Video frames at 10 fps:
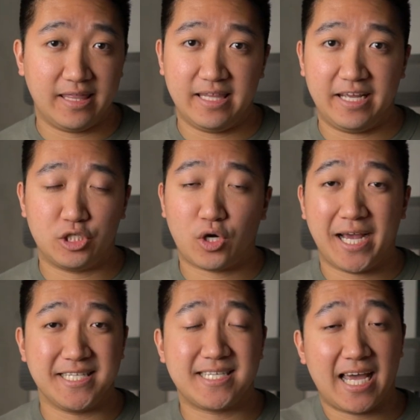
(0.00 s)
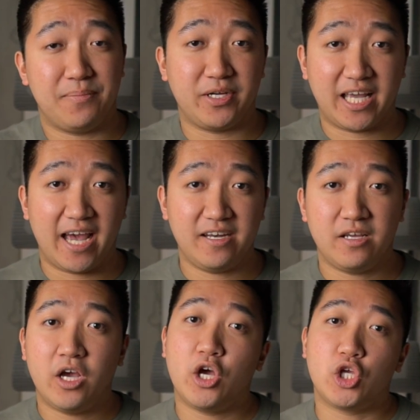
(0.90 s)
and then try and sign up again,
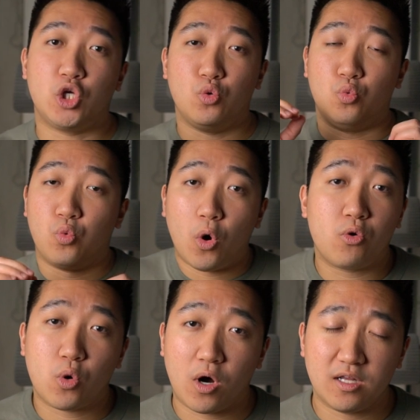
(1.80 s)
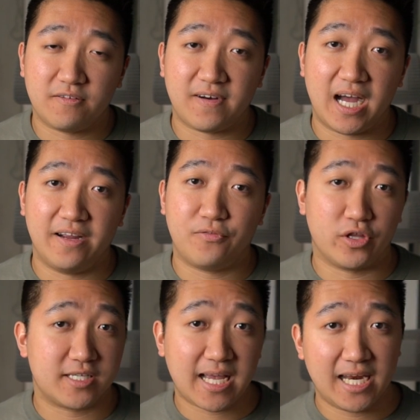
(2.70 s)
you won't qualify for
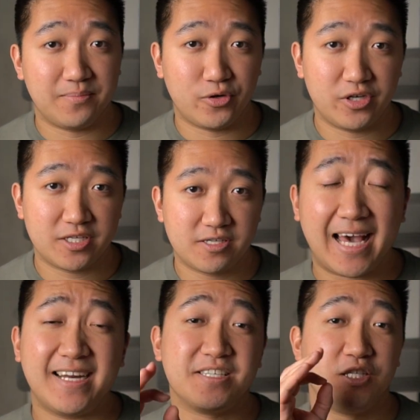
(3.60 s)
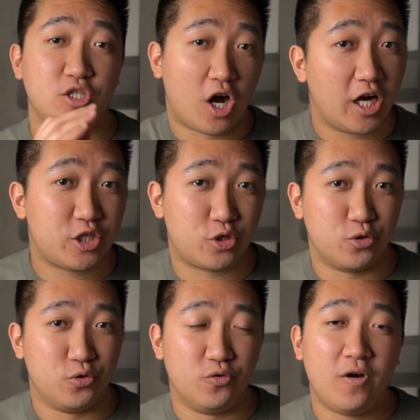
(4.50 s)
the sign-up bonus. That is not
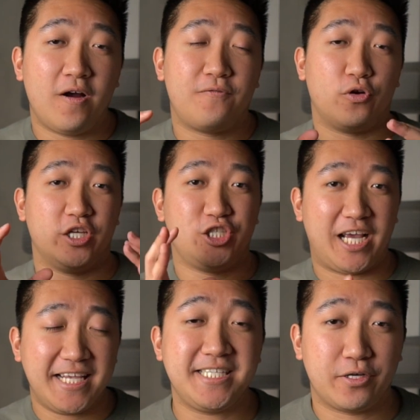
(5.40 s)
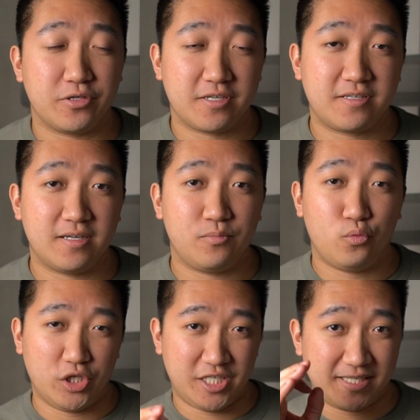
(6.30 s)
true for the Chase ecosystem, which